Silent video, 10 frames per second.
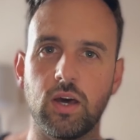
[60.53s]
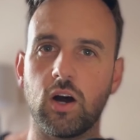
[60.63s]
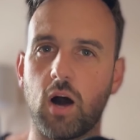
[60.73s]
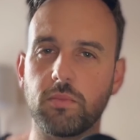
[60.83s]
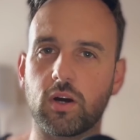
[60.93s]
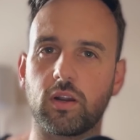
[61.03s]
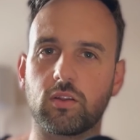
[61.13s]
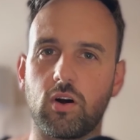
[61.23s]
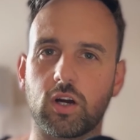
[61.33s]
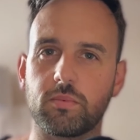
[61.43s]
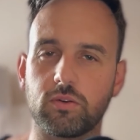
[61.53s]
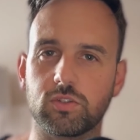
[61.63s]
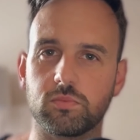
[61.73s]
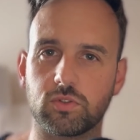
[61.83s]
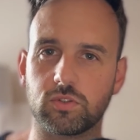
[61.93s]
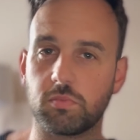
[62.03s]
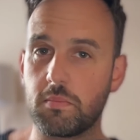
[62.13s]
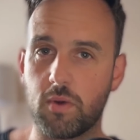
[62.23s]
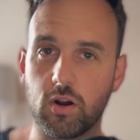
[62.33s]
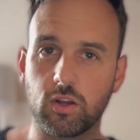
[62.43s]
I'm not going to talk about some
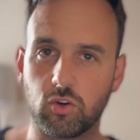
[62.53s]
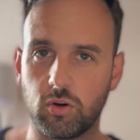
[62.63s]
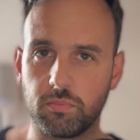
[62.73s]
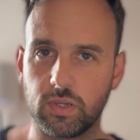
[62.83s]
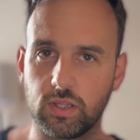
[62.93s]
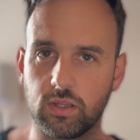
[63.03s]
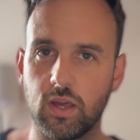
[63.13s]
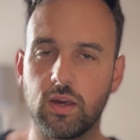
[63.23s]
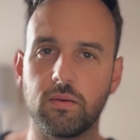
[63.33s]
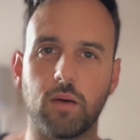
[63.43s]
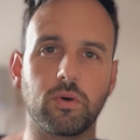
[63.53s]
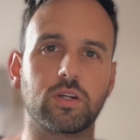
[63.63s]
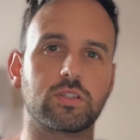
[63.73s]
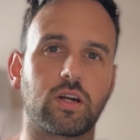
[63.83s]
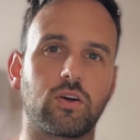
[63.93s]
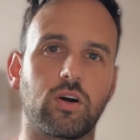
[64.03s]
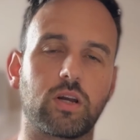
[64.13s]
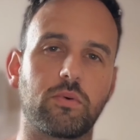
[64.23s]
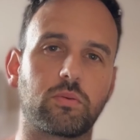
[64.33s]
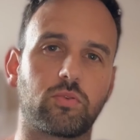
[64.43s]
American company. I'm not going to start talking
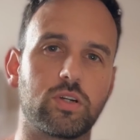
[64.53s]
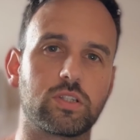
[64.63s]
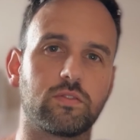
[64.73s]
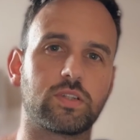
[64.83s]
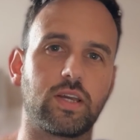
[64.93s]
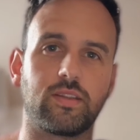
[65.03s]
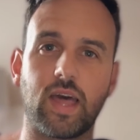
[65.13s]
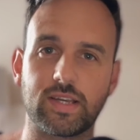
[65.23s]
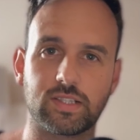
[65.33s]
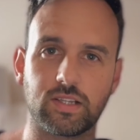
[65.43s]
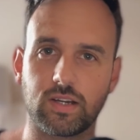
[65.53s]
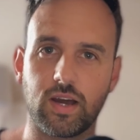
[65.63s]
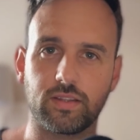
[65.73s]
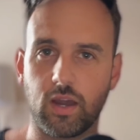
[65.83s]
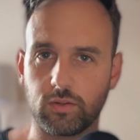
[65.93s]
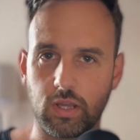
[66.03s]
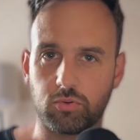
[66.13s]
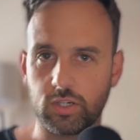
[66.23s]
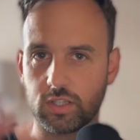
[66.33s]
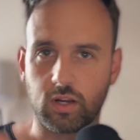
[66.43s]
about the pricing of, say, Tesla and how they
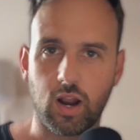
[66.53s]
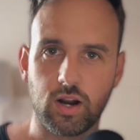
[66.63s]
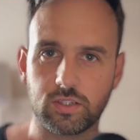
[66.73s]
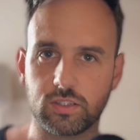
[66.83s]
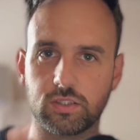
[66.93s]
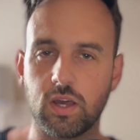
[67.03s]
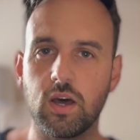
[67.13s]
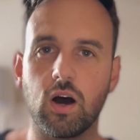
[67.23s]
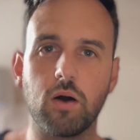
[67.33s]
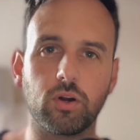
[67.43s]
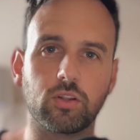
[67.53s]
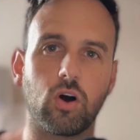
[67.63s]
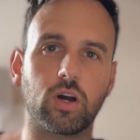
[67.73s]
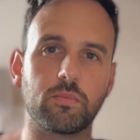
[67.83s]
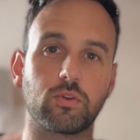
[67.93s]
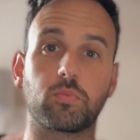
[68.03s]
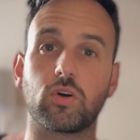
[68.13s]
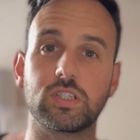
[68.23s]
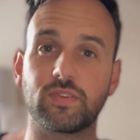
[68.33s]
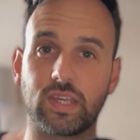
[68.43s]
price their cars. I'm going to talk about the
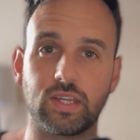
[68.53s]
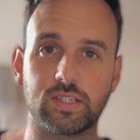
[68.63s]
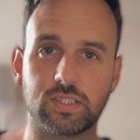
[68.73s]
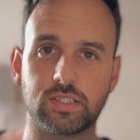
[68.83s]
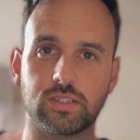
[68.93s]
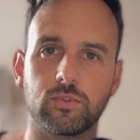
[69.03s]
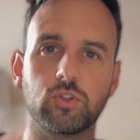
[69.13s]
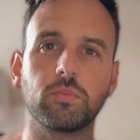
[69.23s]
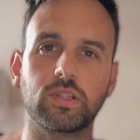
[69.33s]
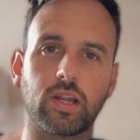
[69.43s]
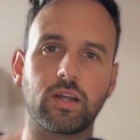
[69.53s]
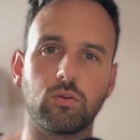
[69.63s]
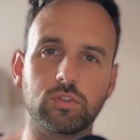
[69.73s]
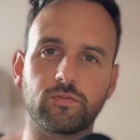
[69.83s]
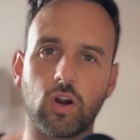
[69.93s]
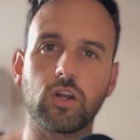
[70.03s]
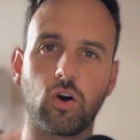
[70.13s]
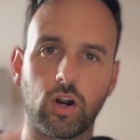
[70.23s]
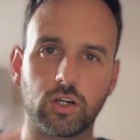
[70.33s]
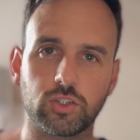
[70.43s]
price of a Guinness. Something that I know is very
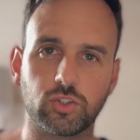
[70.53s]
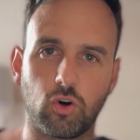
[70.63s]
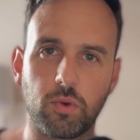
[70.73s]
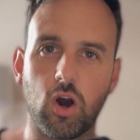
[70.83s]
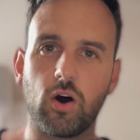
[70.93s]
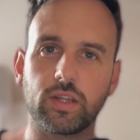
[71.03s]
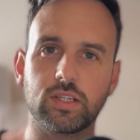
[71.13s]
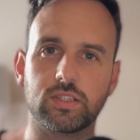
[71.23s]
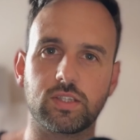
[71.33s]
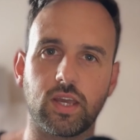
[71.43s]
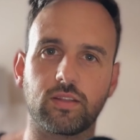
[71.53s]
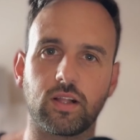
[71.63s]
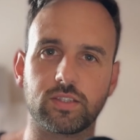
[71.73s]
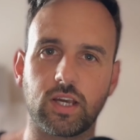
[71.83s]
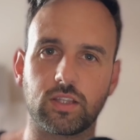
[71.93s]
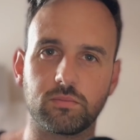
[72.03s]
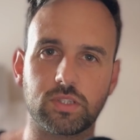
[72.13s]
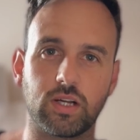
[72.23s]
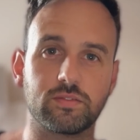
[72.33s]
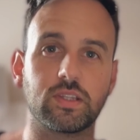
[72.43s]
Irish, so when my audience see it, they'll say to
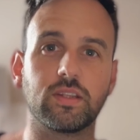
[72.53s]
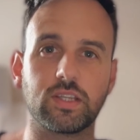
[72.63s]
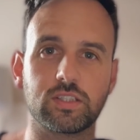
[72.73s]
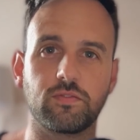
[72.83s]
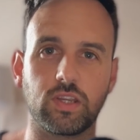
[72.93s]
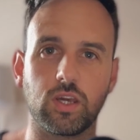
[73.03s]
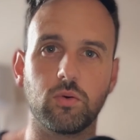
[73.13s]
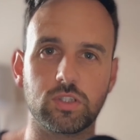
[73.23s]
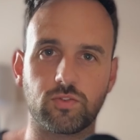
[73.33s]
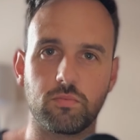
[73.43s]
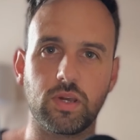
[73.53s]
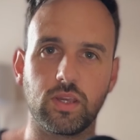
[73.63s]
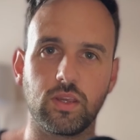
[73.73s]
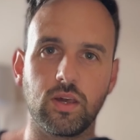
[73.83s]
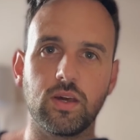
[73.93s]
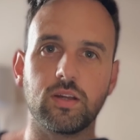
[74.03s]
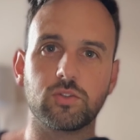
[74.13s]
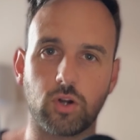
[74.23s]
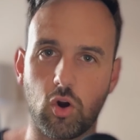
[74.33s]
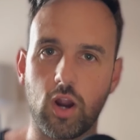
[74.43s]
themselves, this video is for me.
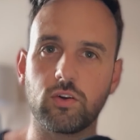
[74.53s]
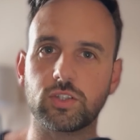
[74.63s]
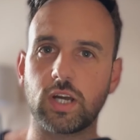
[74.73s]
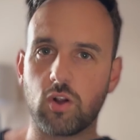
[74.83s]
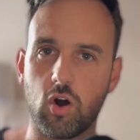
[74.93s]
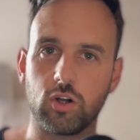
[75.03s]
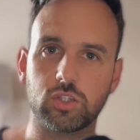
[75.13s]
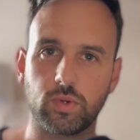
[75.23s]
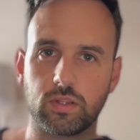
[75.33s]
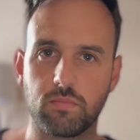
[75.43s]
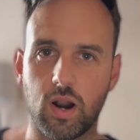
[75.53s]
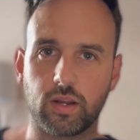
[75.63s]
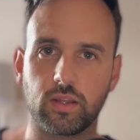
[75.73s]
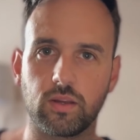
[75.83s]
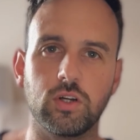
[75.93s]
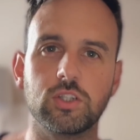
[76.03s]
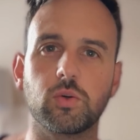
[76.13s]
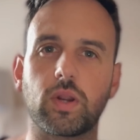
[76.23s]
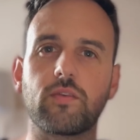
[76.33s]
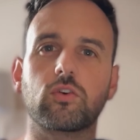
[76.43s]
So they're Irish and they're also into marketing. So
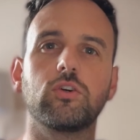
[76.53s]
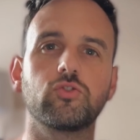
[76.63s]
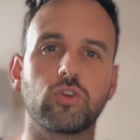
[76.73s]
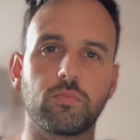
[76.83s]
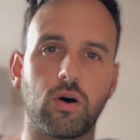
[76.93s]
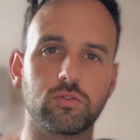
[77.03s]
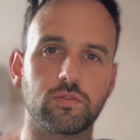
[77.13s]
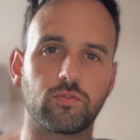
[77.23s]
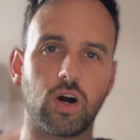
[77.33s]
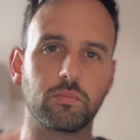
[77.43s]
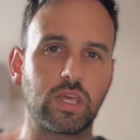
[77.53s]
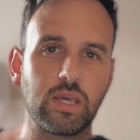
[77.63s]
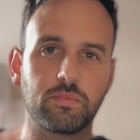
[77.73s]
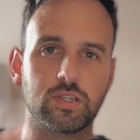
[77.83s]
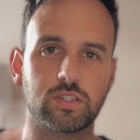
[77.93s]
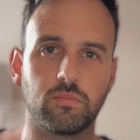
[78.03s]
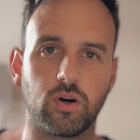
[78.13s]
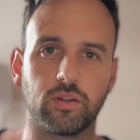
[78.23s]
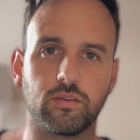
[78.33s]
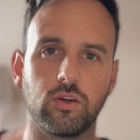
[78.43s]
whatever country you're posting from, keep this in
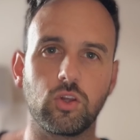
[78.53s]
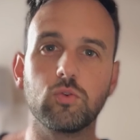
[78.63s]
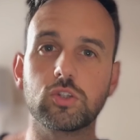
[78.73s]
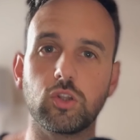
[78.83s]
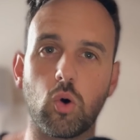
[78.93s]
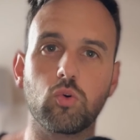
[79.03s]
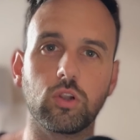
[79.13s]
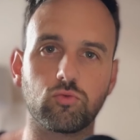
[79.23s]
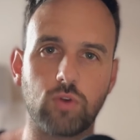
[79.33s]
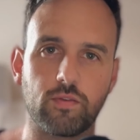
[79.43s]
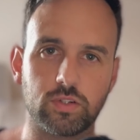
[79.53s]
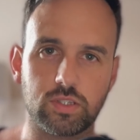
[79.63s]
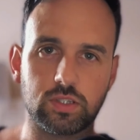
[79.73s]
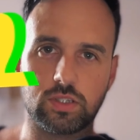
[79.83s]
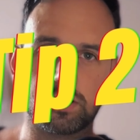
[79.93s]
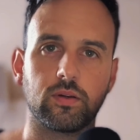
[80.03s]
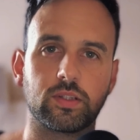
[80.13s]
mind. Use local references. The